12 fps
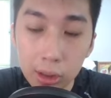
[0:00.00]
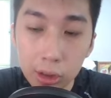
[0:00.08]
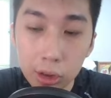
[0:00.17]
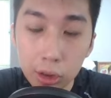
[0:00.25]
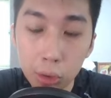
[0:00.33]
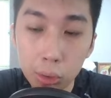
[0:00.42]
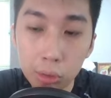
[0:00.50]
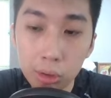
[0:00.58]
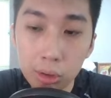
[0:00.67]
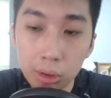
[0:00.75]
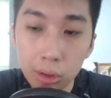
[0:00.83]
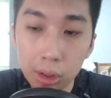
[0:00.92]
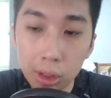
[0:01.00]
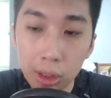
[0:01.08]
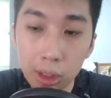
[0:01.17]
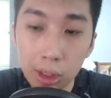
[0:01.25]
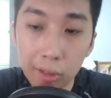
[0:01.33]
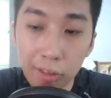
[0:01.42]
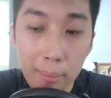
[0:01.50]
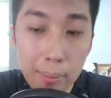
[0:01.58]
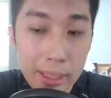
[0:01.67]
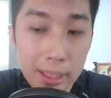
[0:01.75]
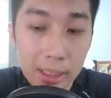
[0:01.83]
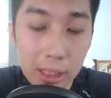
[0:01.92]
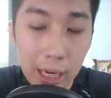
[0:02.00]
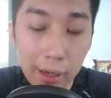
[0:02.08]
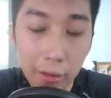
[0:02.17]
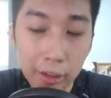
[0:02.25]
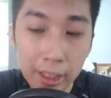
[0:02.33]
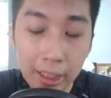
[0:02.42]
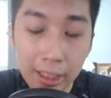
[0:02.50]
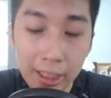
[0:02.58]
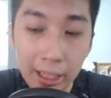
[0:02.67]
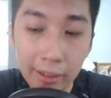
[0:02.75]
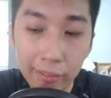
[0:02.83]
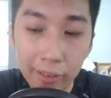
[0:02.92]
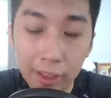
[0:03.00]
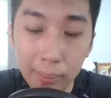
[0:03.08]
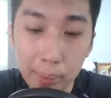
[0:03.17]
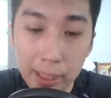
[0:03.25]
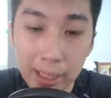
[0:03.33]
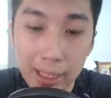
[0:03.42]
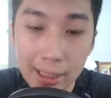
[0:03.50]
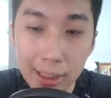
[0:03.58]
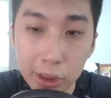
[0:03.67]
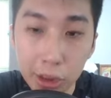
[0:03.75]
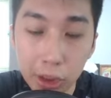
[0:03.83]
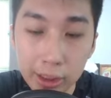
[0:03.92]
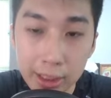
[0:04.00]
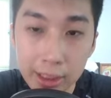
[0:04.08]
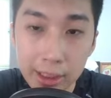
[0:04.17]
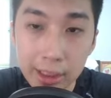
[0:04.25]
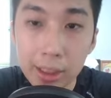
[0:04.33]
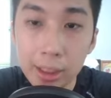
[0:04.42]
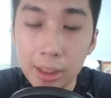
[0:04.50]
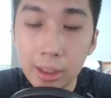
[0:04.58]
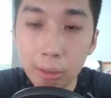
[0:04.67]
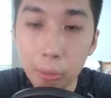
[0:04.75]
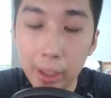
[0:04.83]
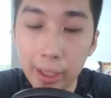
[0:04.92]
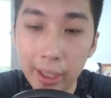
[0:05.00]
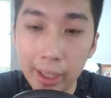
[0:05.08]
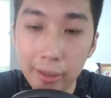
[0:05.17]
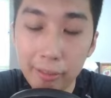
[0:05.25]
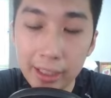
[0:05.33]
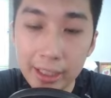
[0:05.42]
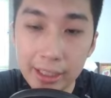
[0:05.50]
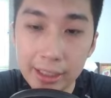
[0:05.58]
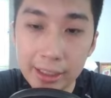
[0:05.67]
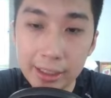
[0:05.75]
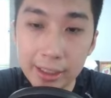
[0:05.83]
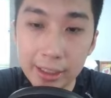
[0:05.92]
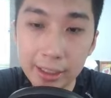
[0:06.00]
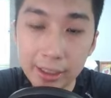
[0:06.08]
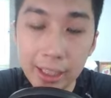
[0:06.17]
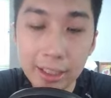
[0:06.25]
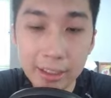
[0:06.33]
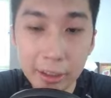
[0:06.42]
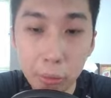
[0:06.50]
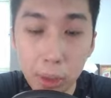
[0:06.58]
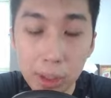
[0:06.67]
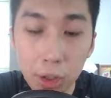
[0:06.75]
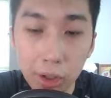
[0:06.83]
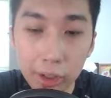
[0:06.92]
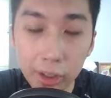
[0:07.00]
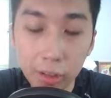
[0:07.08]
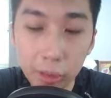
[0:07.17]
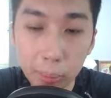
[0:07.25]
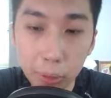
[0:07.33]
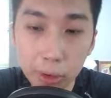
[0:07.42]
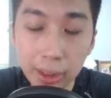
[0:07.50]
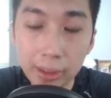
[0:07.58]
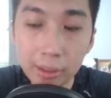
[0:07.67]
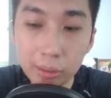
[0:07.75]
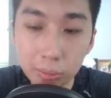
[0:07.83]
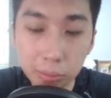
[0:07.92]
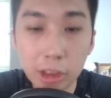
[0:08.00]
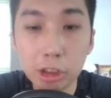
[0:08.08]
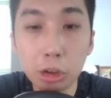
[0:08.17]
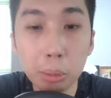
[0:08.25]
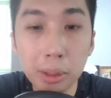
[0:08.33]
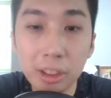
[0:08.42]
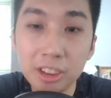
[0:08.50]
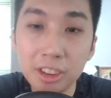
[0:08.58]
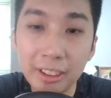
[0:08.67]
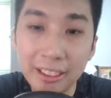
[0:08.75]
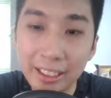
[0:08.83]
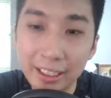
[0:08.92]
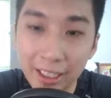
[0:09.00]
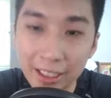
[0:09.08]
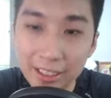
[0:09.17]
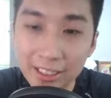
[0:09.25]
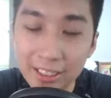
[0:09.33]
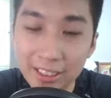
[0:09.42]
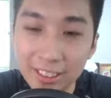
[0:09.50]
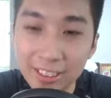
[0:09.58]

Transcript: So 5 bedders ironically have a bit lesser choices, where everything is tucked in one corner of the project. That's also because you are in the Lux